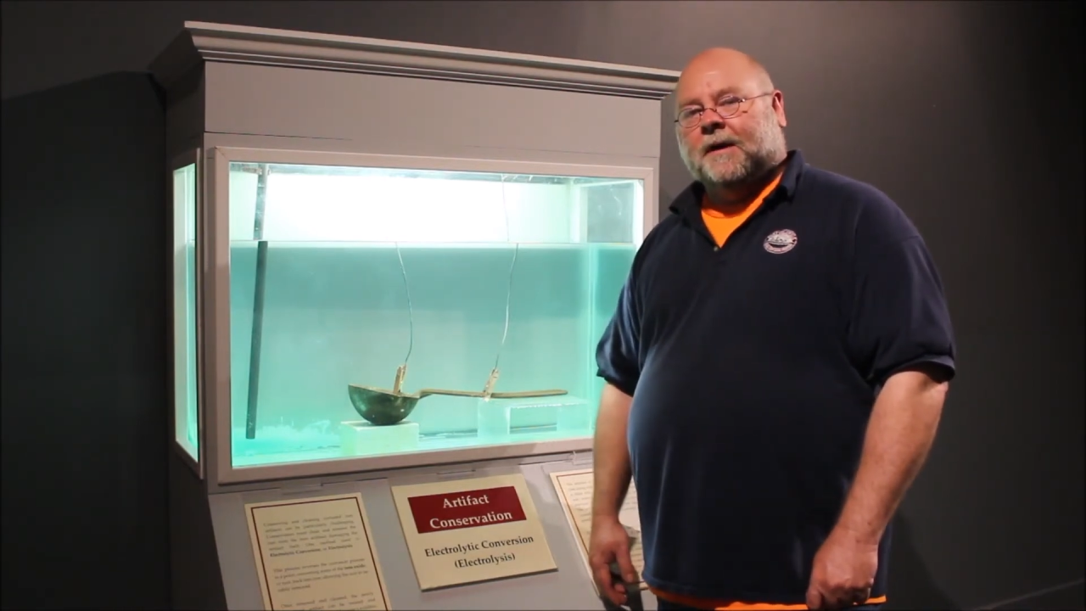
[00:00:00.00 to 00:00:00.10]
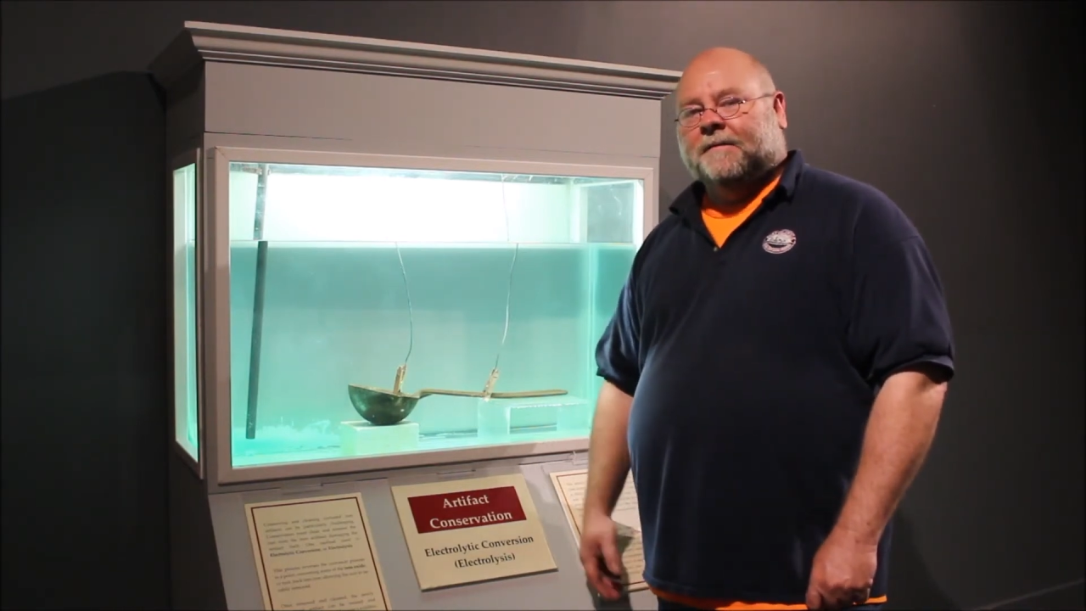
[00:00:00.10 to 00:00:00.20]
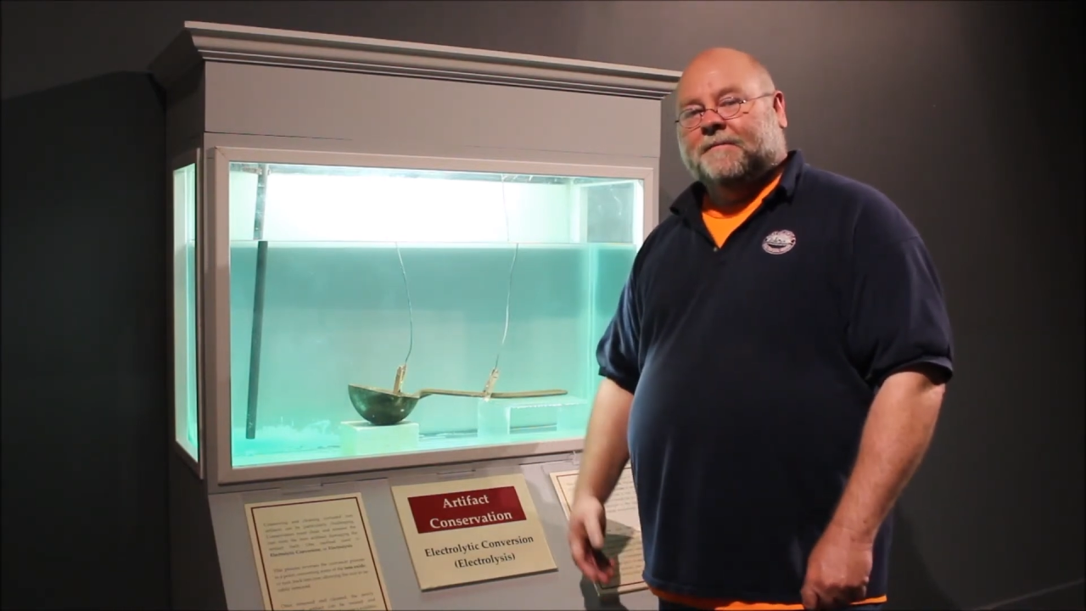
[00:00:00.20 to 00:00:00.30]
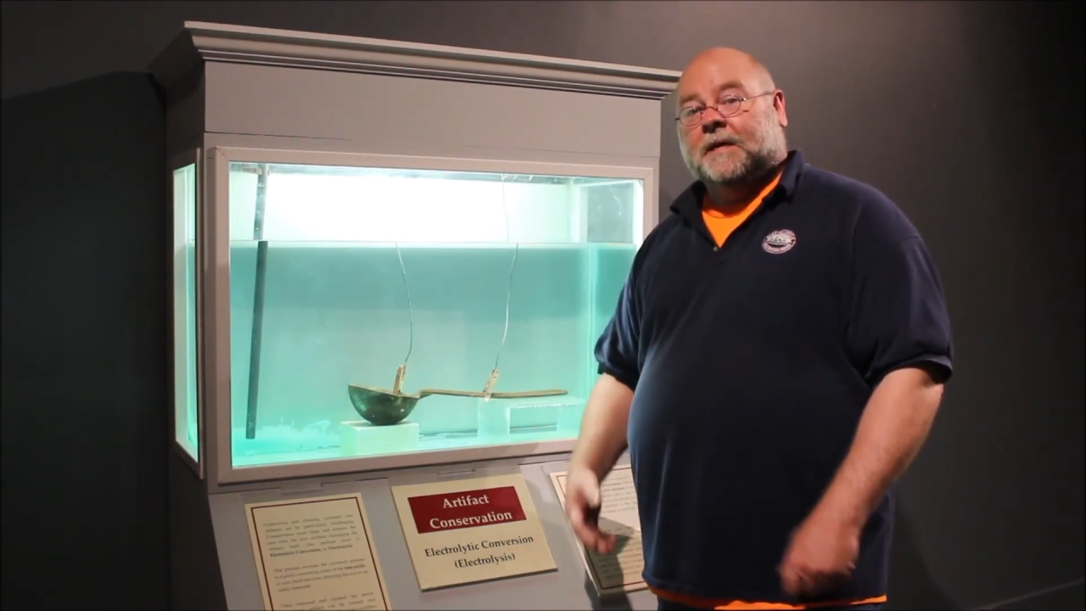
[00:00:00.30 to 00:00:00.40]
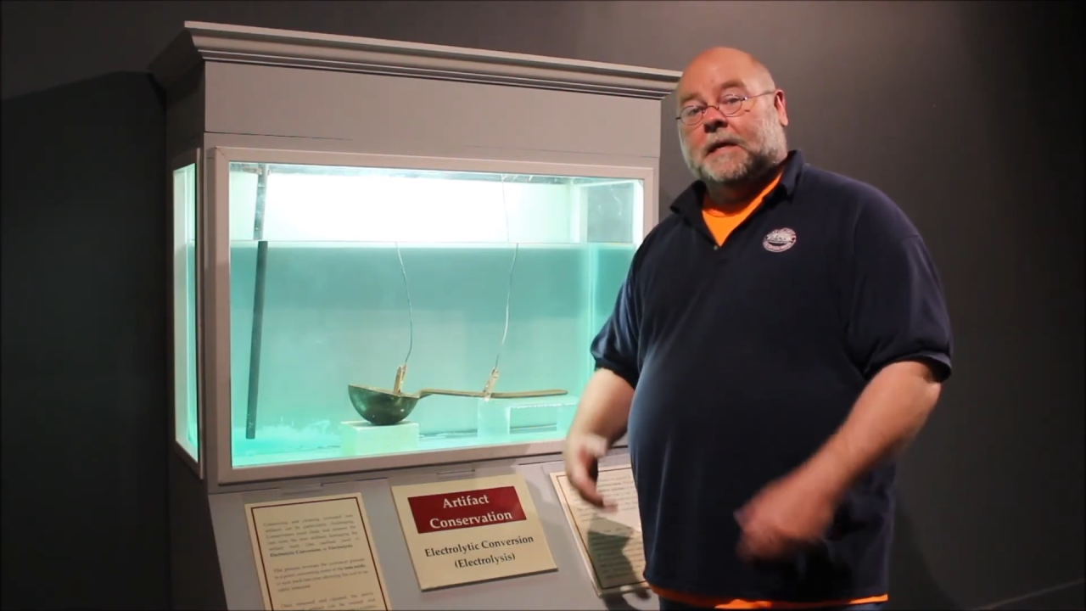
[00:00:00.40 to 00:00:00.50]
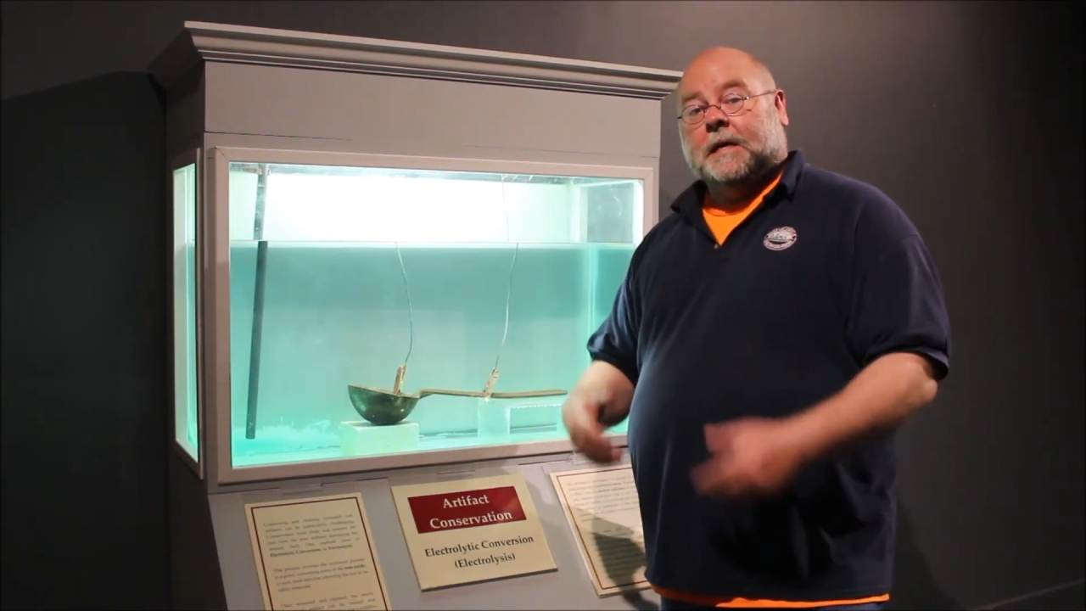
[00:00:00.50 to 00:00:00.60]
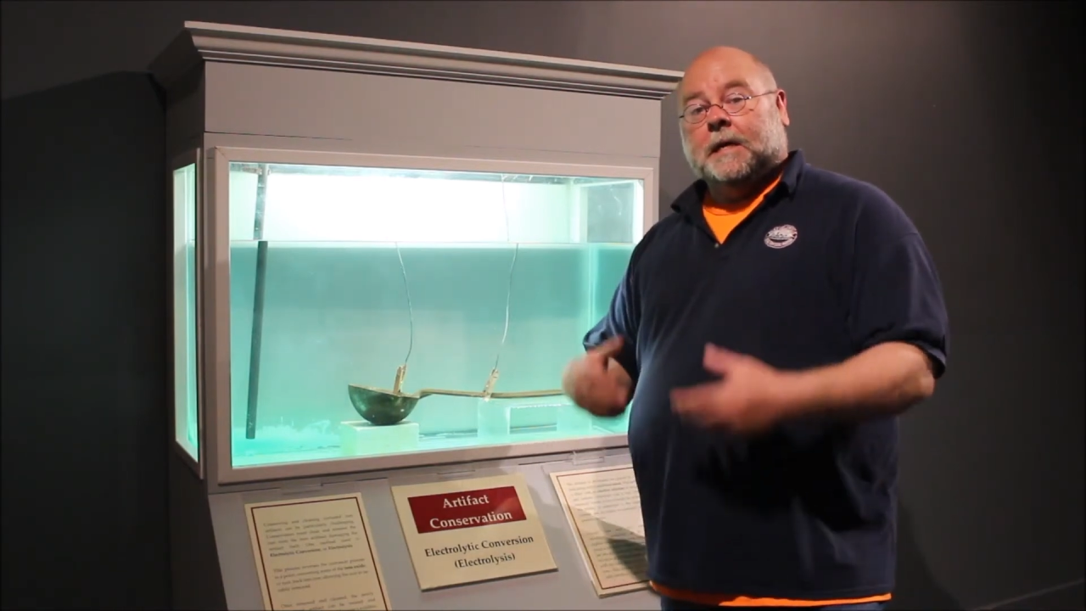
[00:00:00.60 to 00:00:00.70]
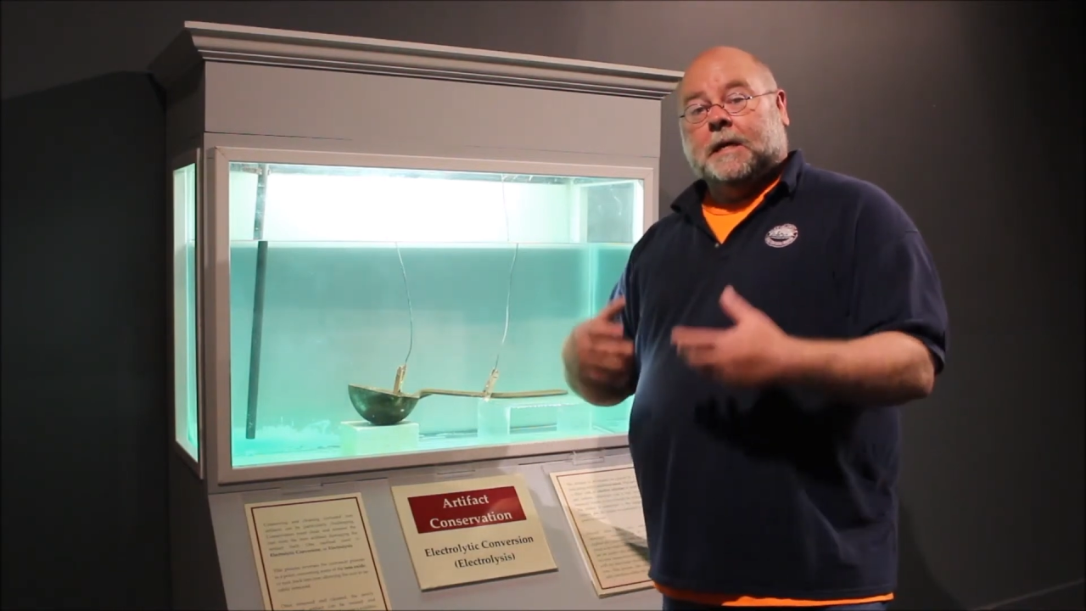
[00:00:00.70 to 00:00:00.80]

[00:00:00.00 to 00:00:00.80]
of the